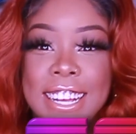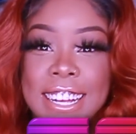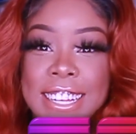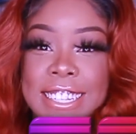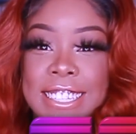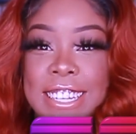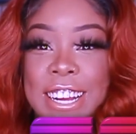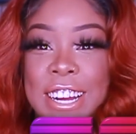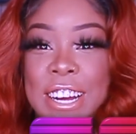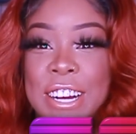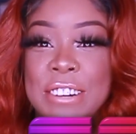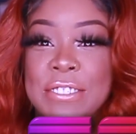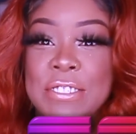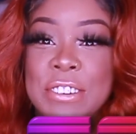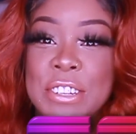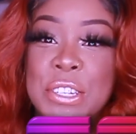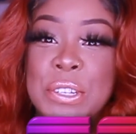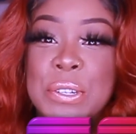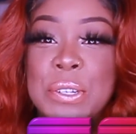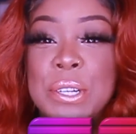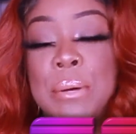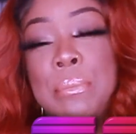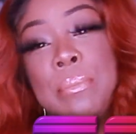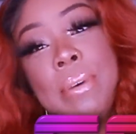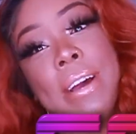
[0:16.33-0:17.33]
Thanks y'all for
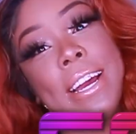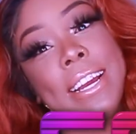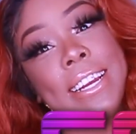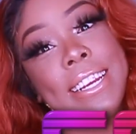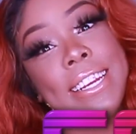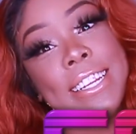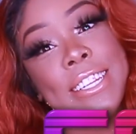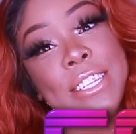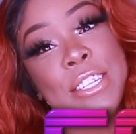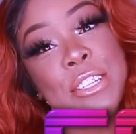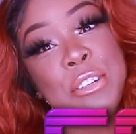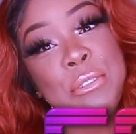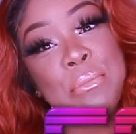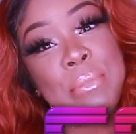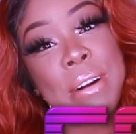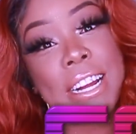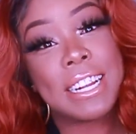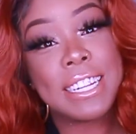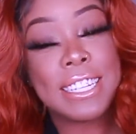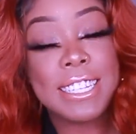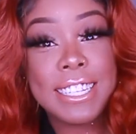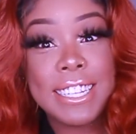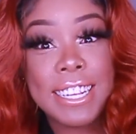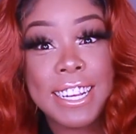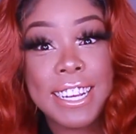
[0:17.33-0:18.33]
tuning back into
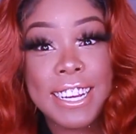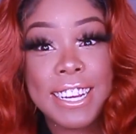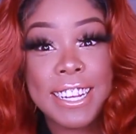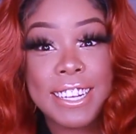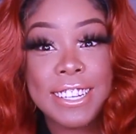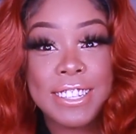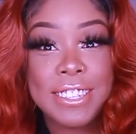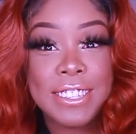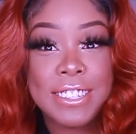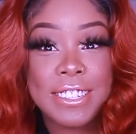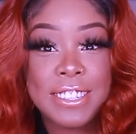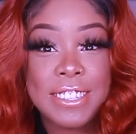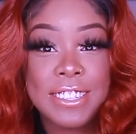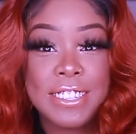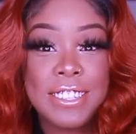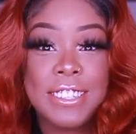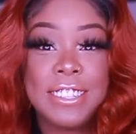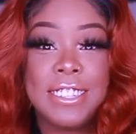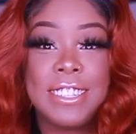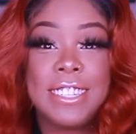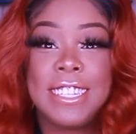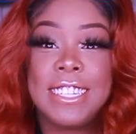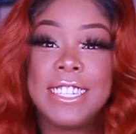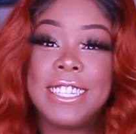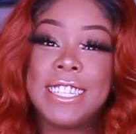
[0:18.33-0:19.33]
my
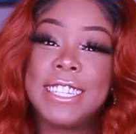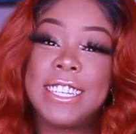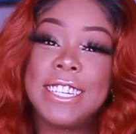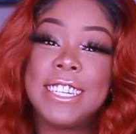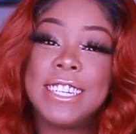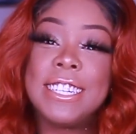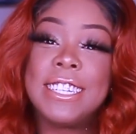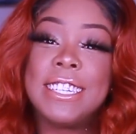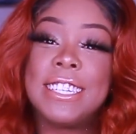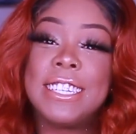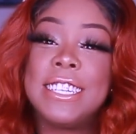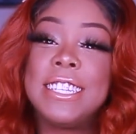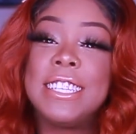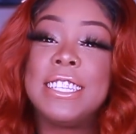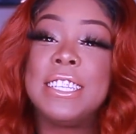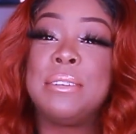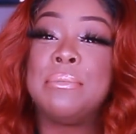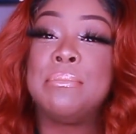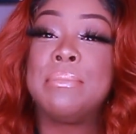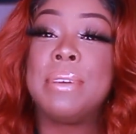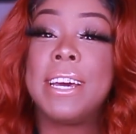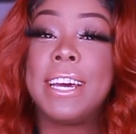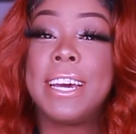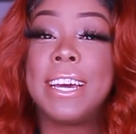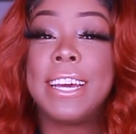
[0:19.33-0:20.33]
channel. It's your girl
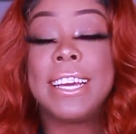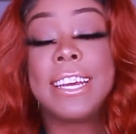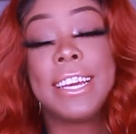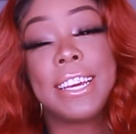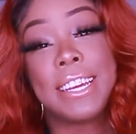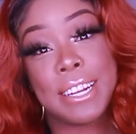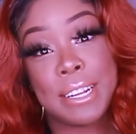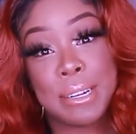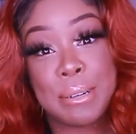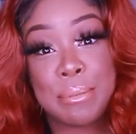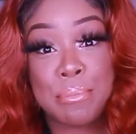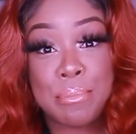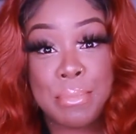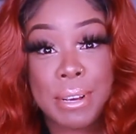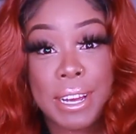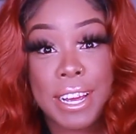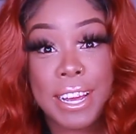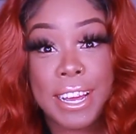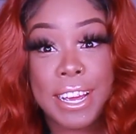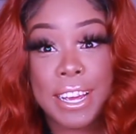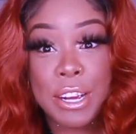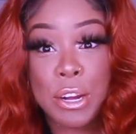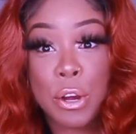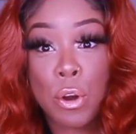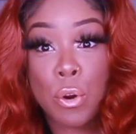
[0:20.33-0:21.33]
Nizzy Mac and I'm
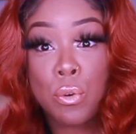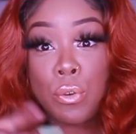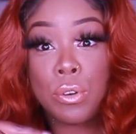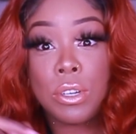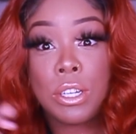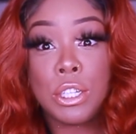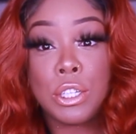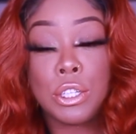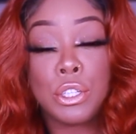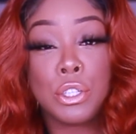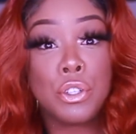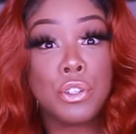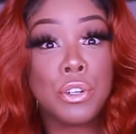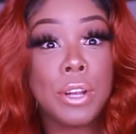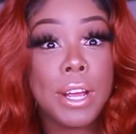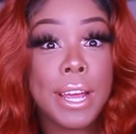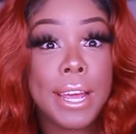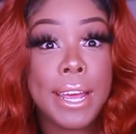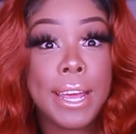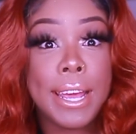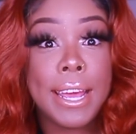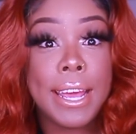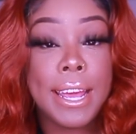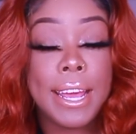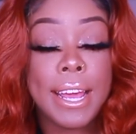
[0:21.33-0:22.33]
back on the
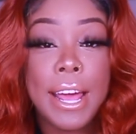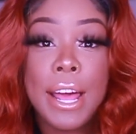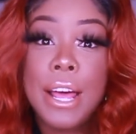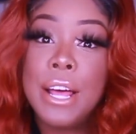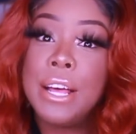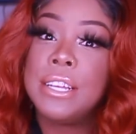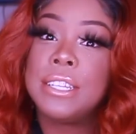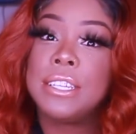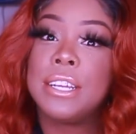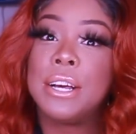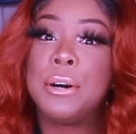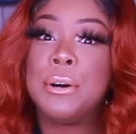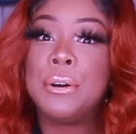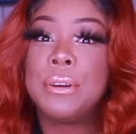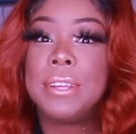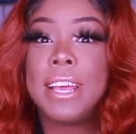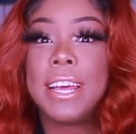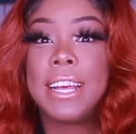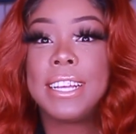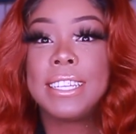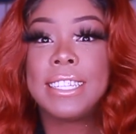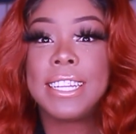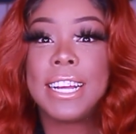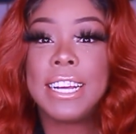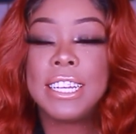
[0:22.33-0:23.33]
track. So
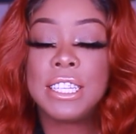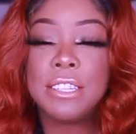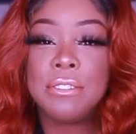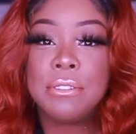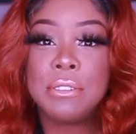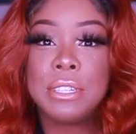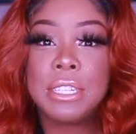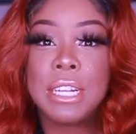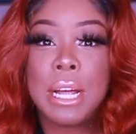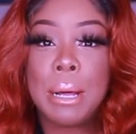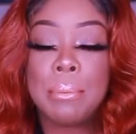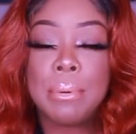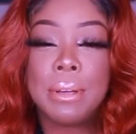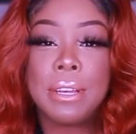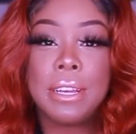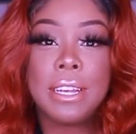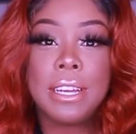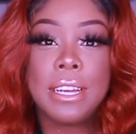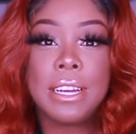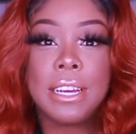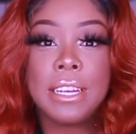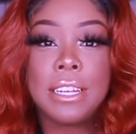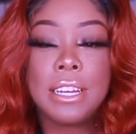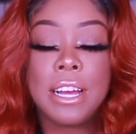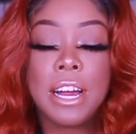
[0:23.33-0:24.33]
yes, thanks for stopping
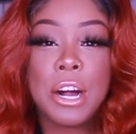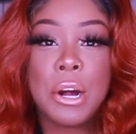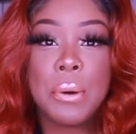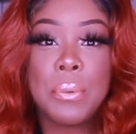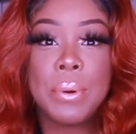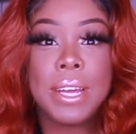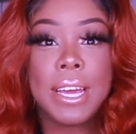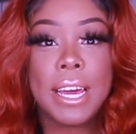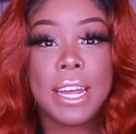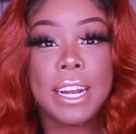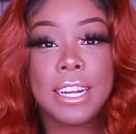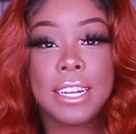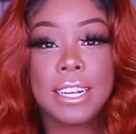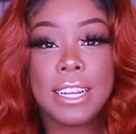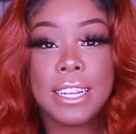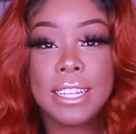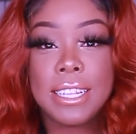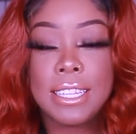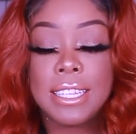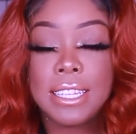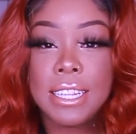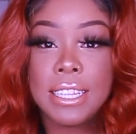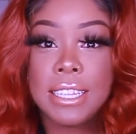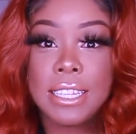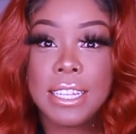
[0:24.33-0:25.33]
in, y'all. We got
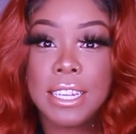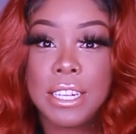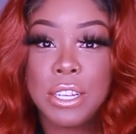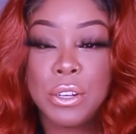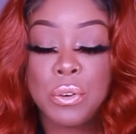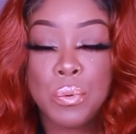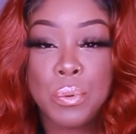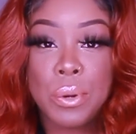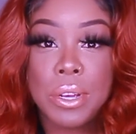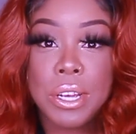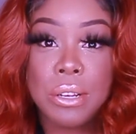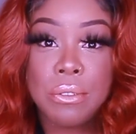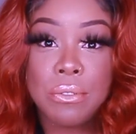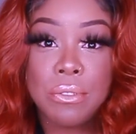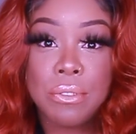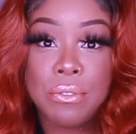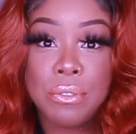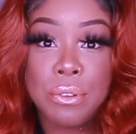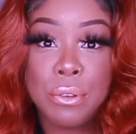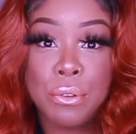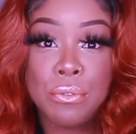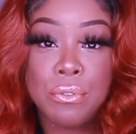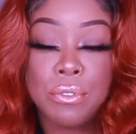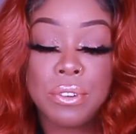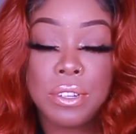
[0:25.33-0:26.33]
another synthetic wig
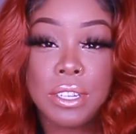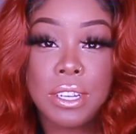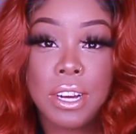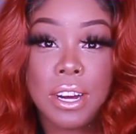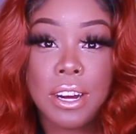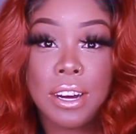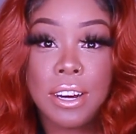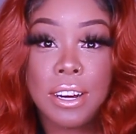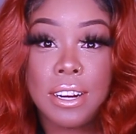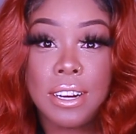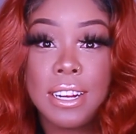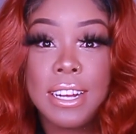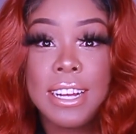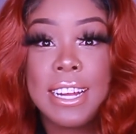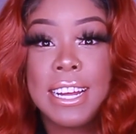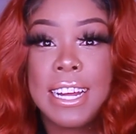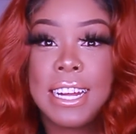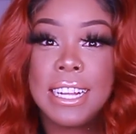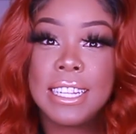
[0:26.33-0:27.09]
review for y'all.